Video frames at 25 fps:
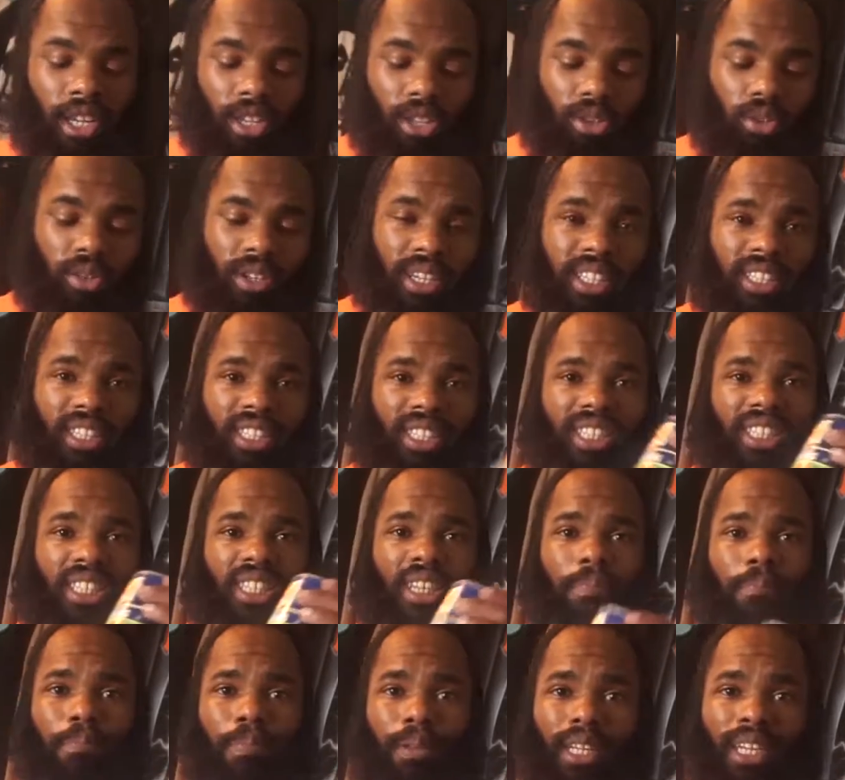you can
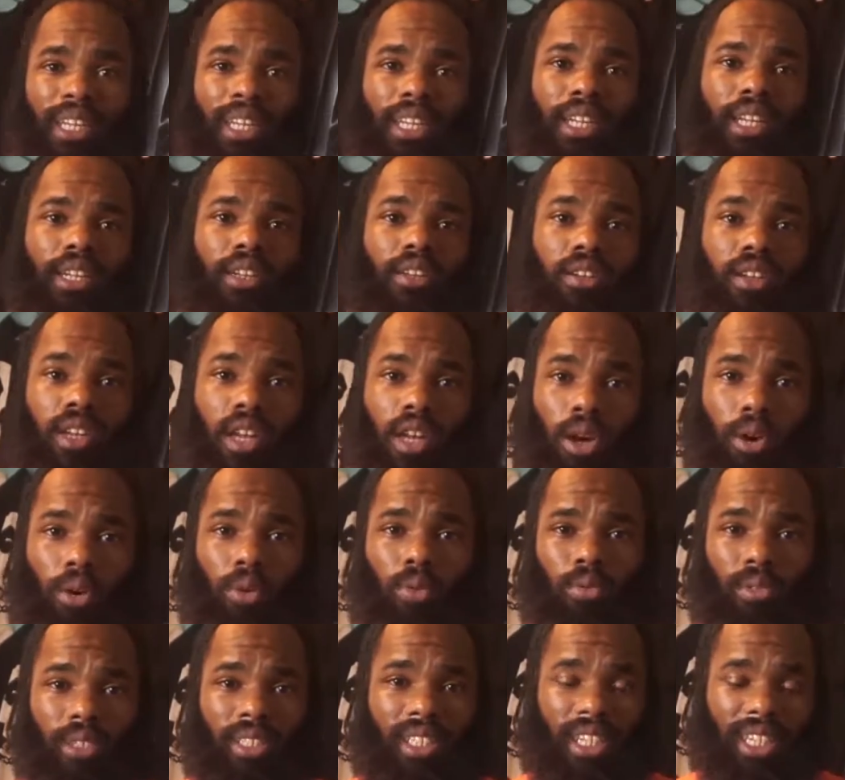simply
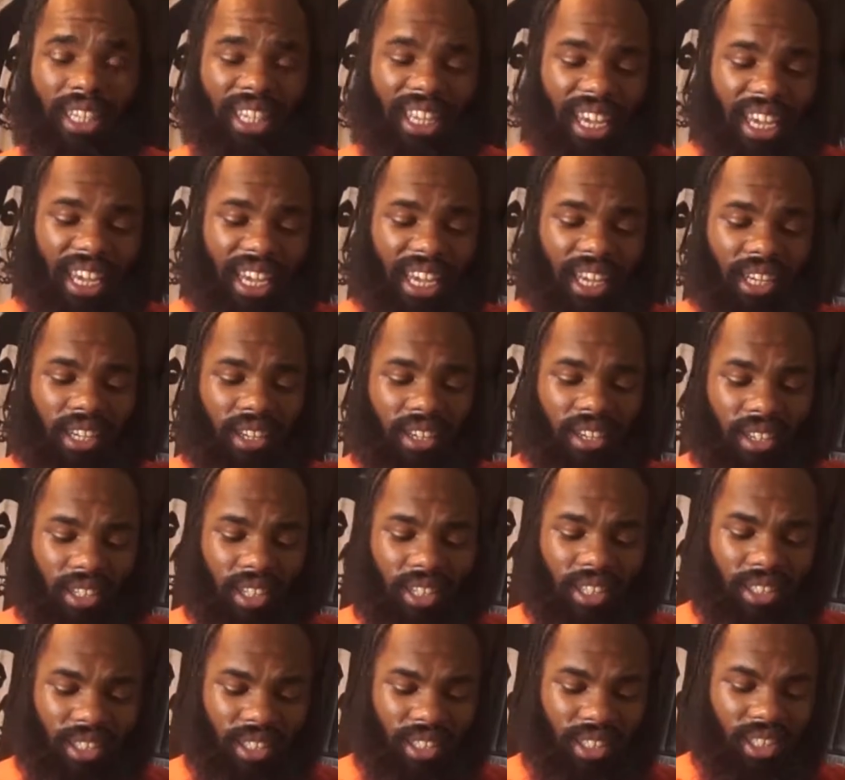load the canned
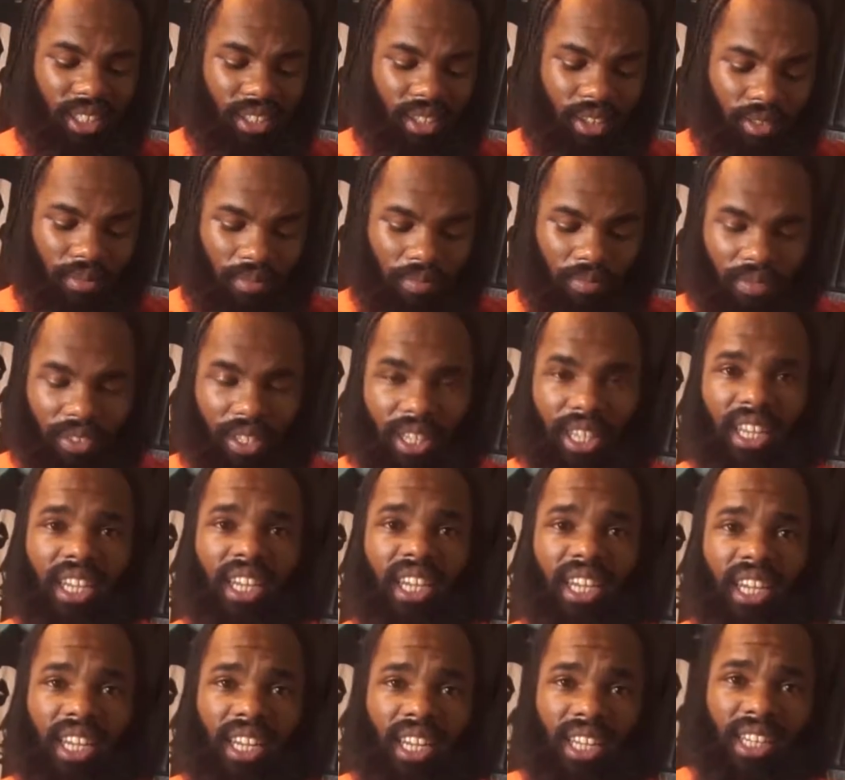goods
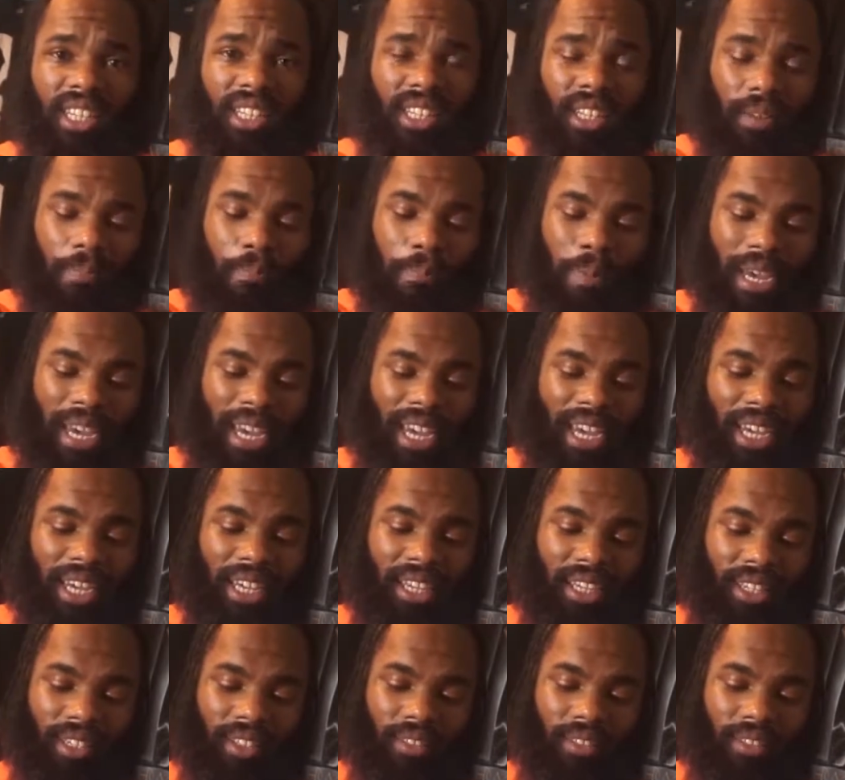in the bag.